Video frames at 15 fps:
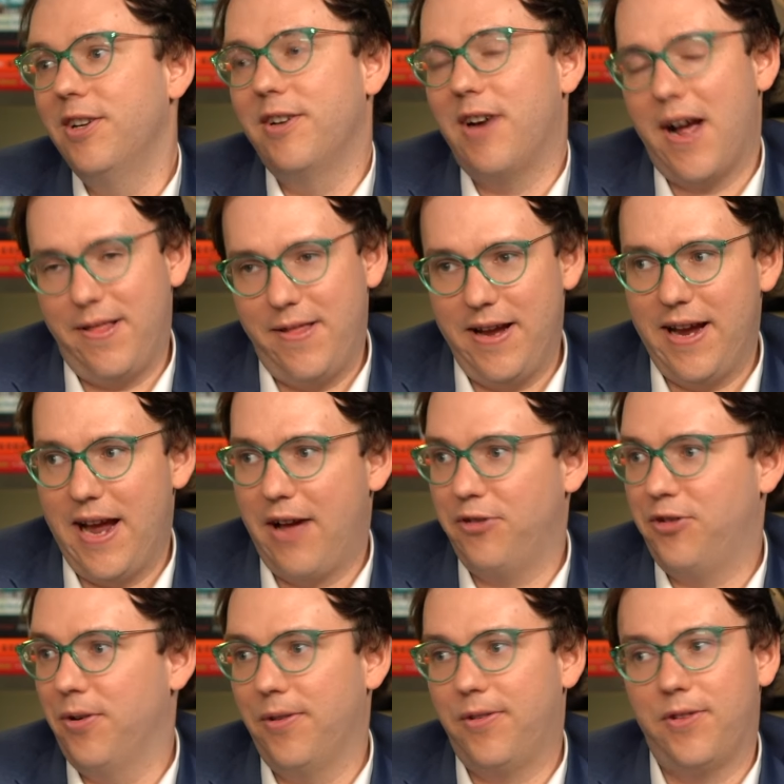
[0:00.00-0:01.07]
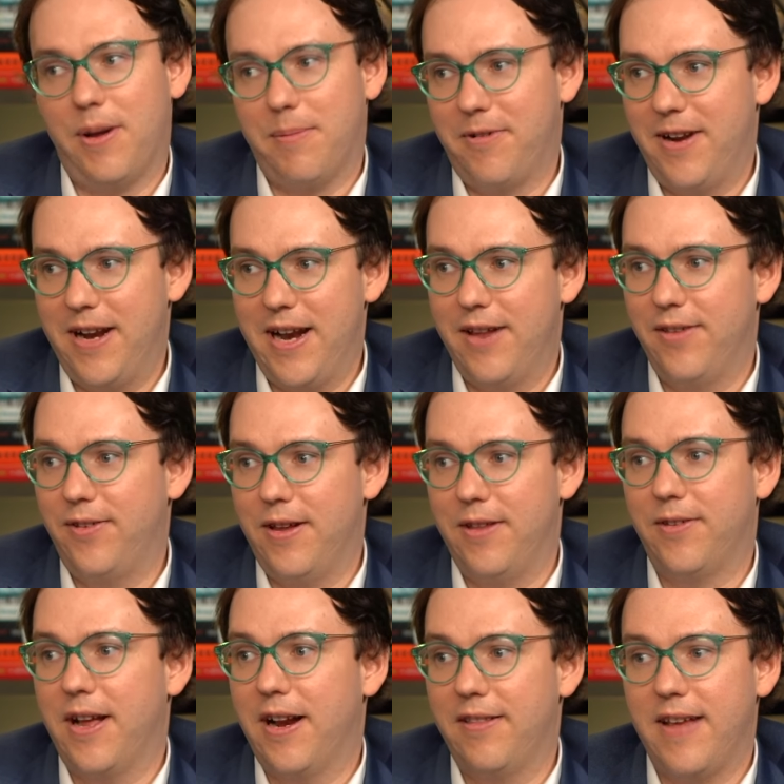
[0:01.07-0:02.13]
I think our short summary is
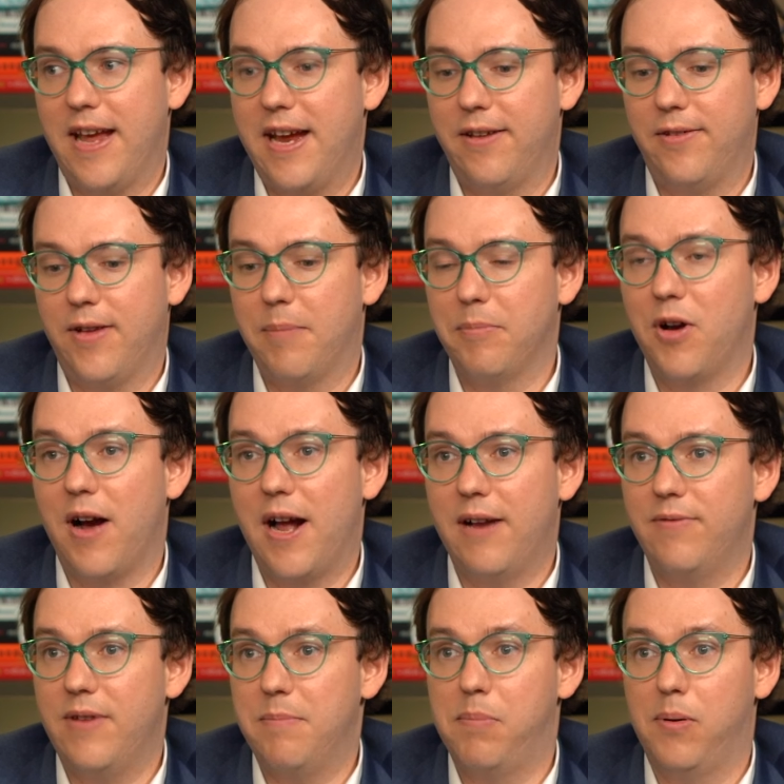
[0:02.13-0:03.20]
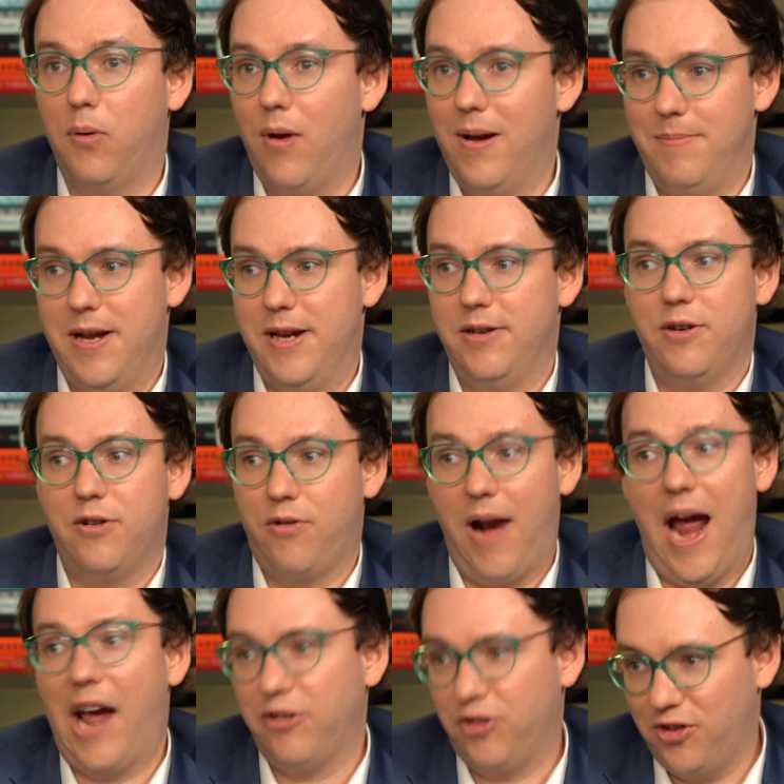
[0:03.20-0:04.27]
it's going to take some kind of employment
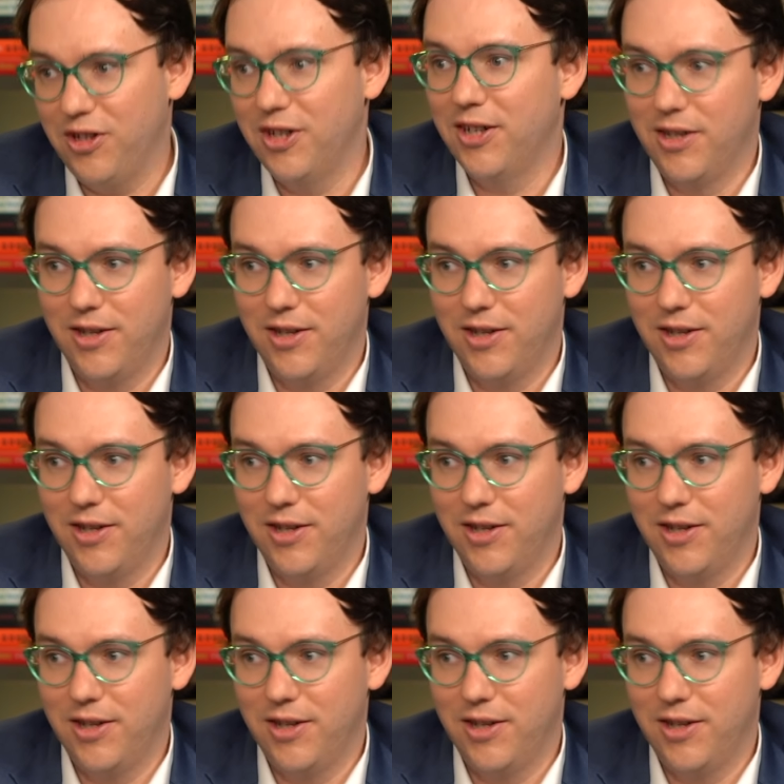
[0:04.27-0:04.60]
crash.